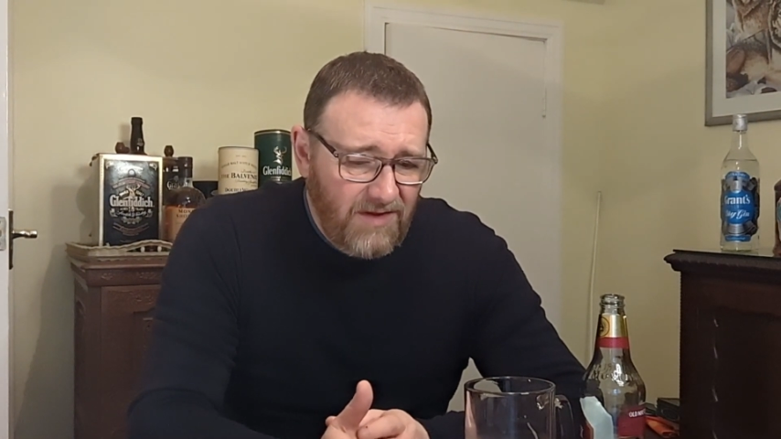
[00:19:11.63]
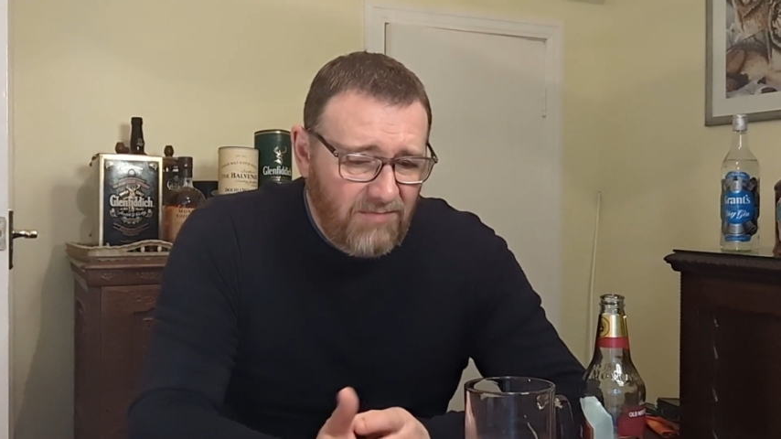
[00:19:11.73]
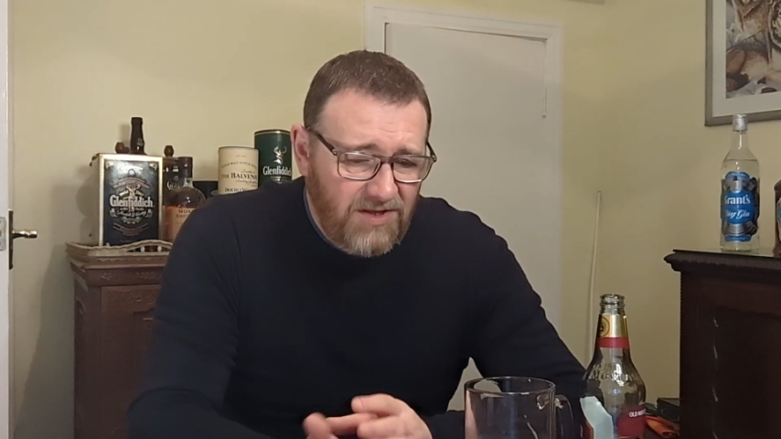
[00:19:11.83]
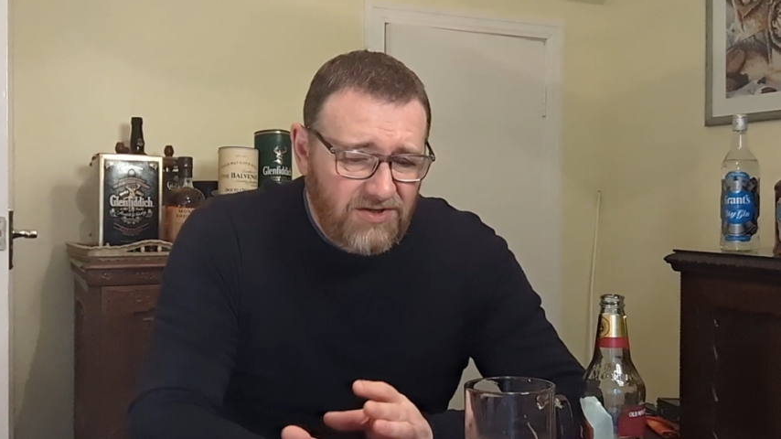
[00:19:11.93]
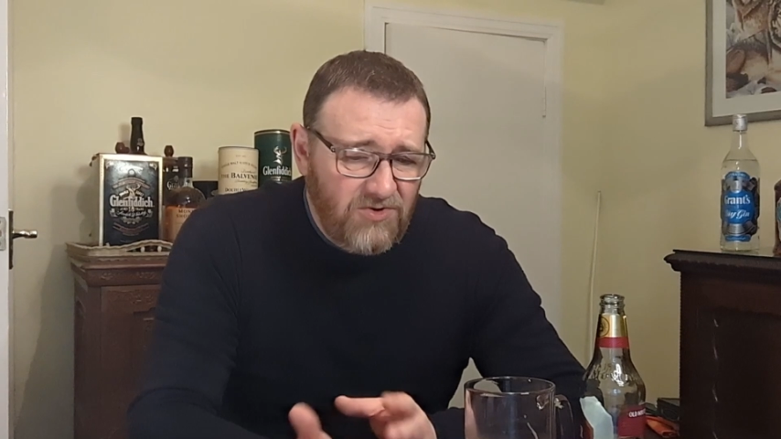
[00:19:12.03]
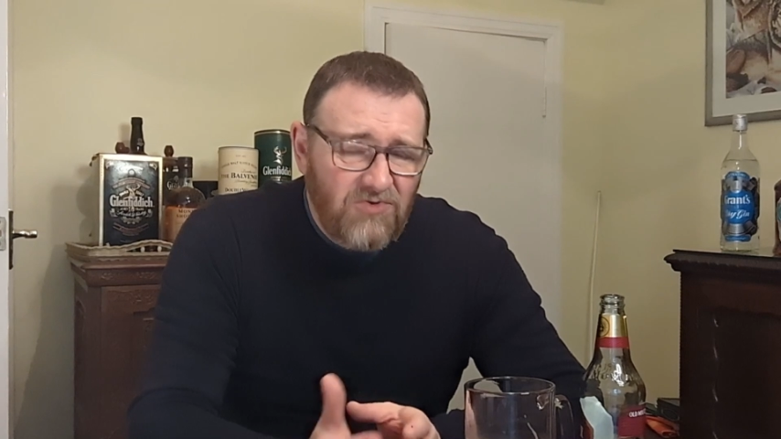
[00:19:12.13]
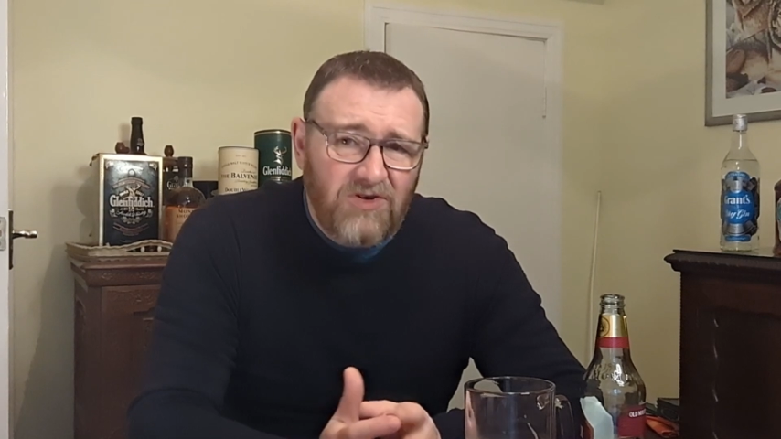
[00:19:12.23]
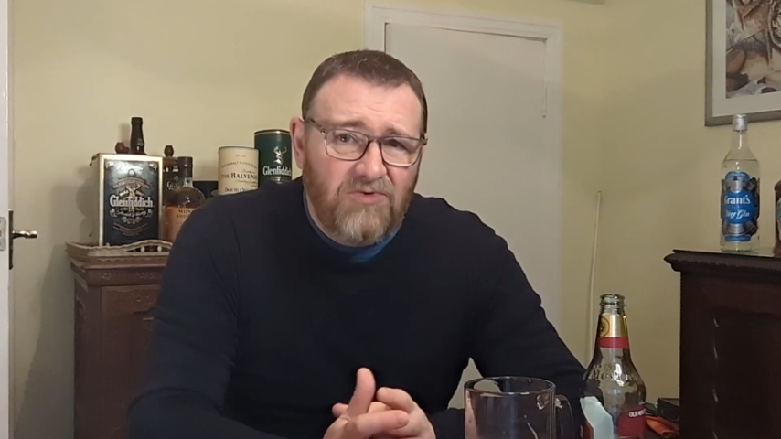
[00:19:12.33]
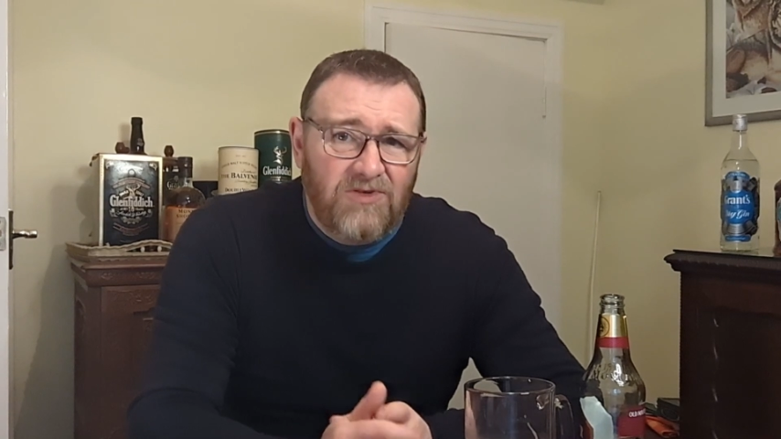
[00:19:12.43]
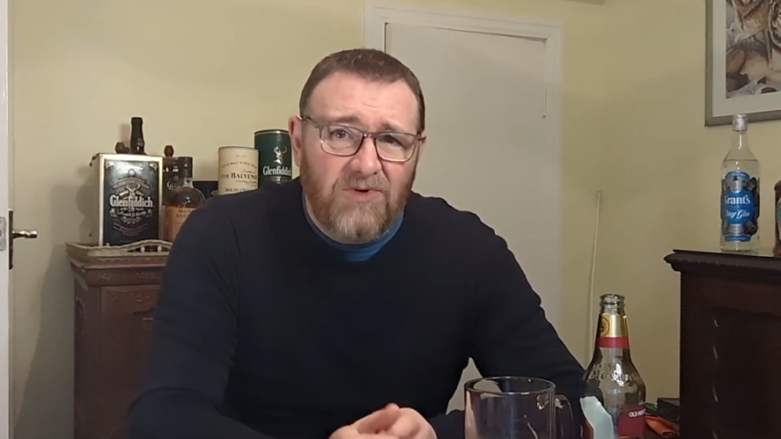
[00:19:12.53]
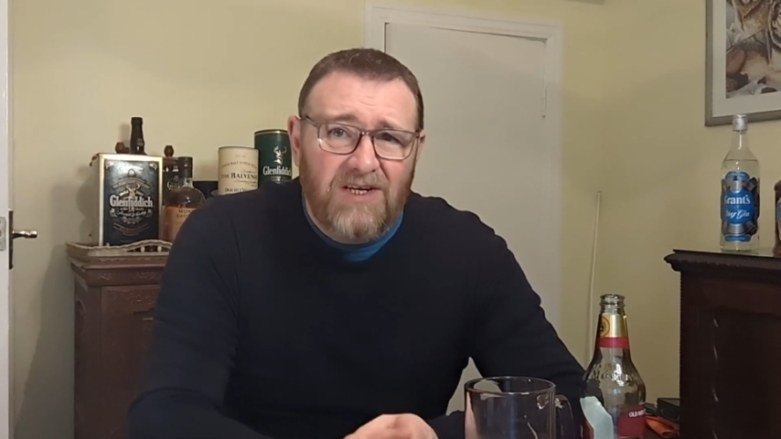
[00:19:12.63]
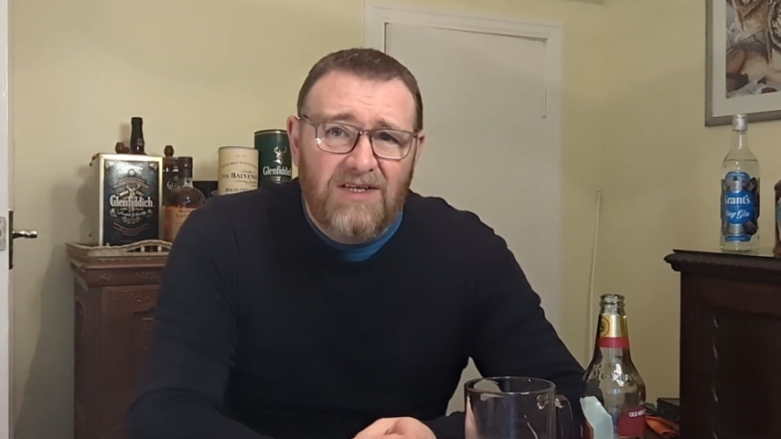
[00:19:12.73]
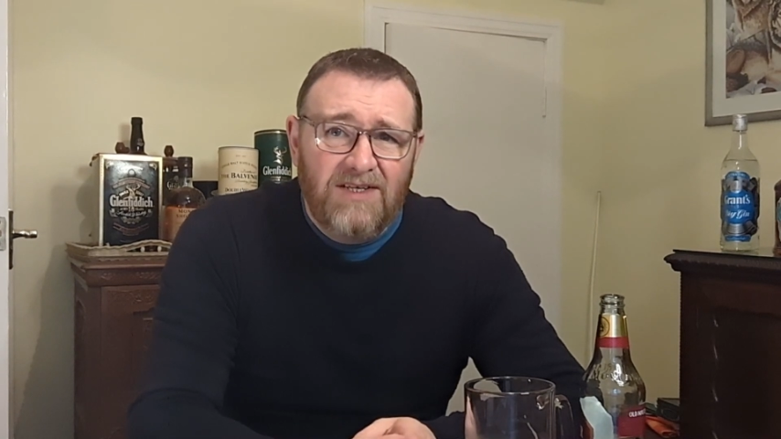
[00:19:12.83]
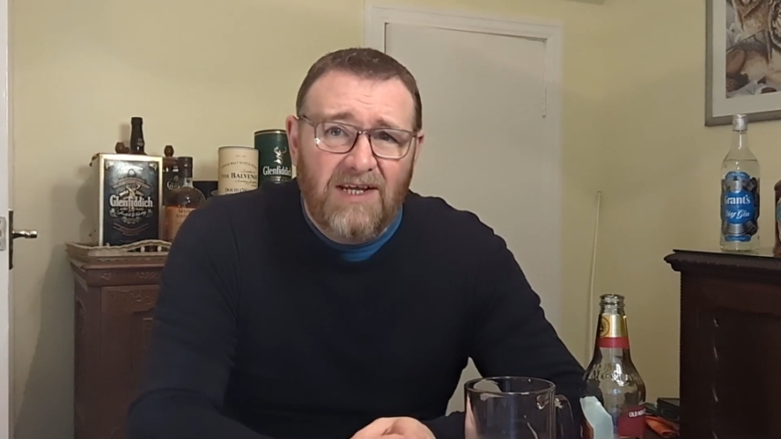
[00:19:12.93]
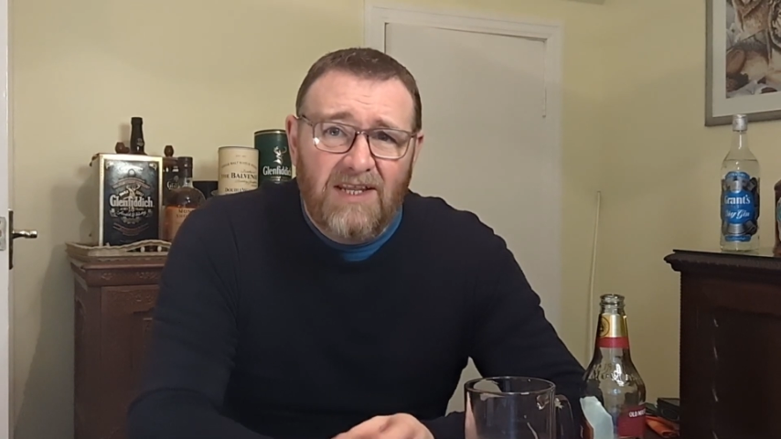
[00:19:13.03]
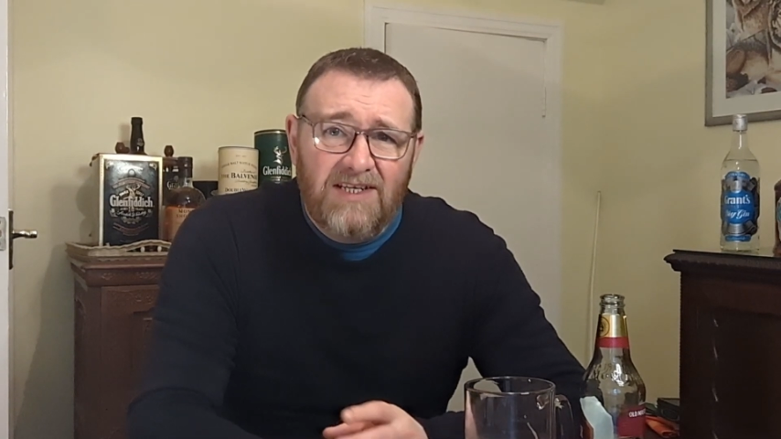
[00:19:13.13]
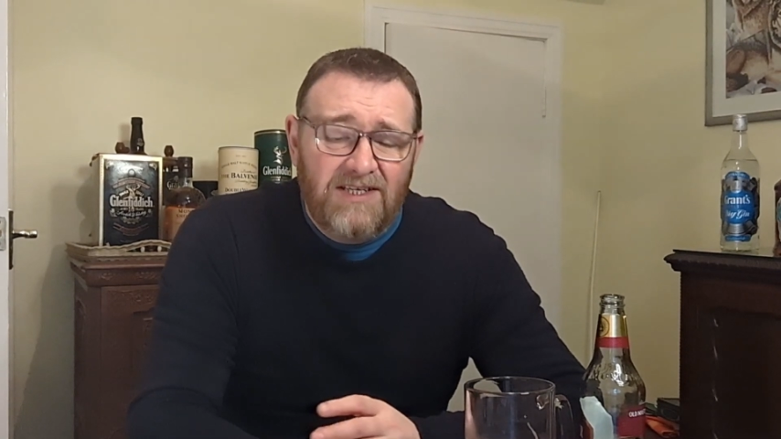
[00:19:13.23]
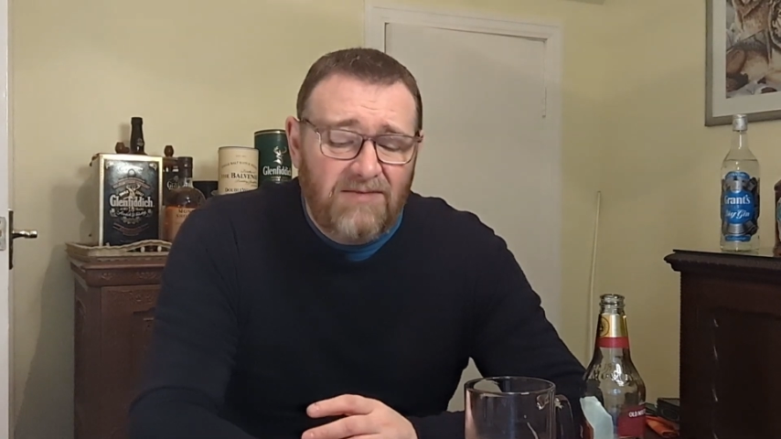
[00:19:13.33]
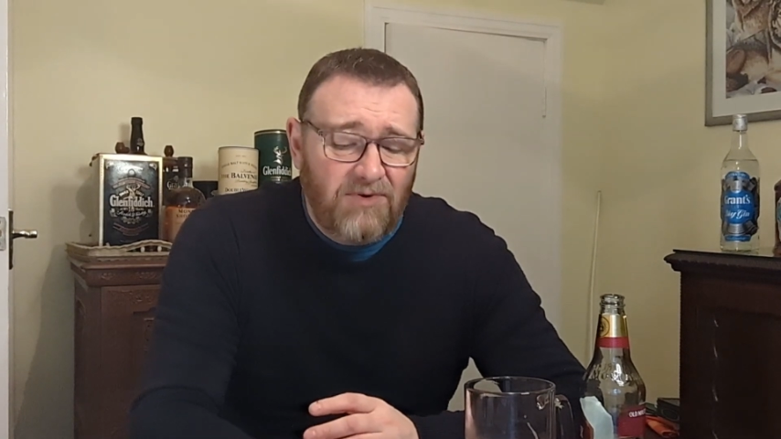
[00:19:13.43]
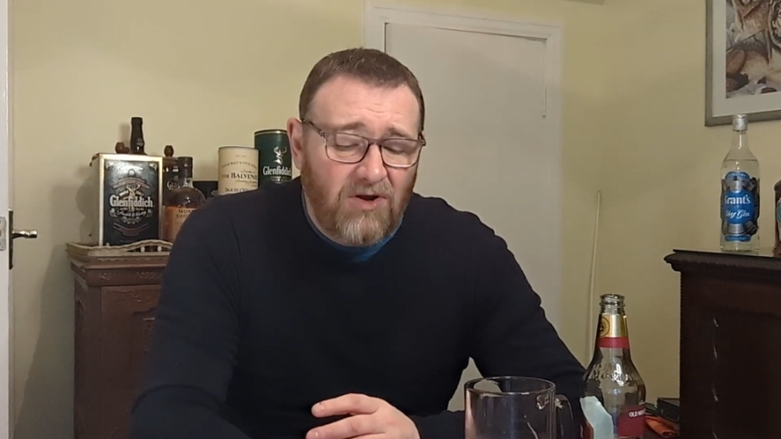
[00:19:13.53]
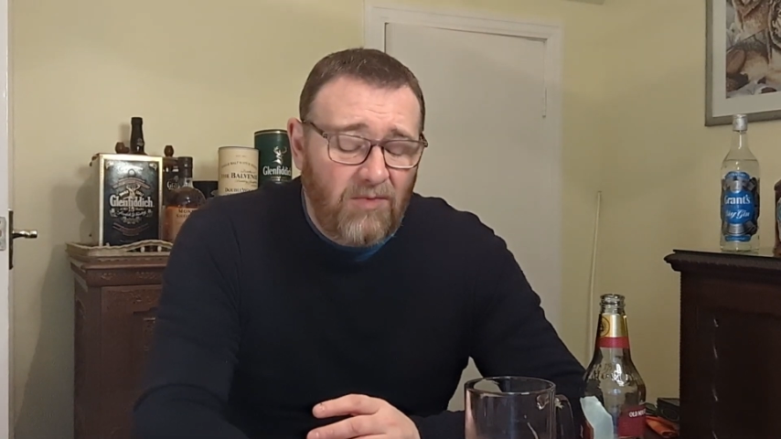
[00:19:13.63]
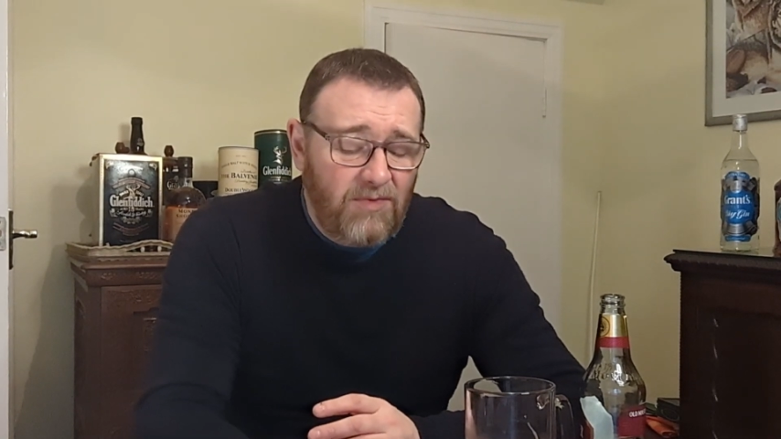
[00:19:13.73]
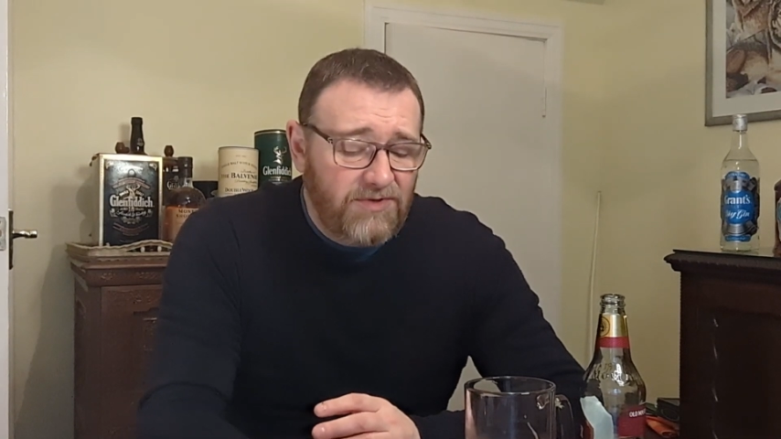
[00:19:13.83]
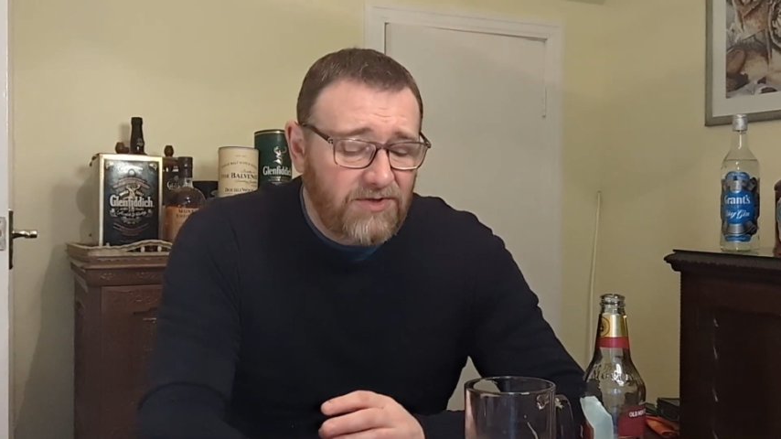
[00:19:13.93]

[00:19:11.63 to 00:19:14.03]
But there's no real sweetness there. This is the problem.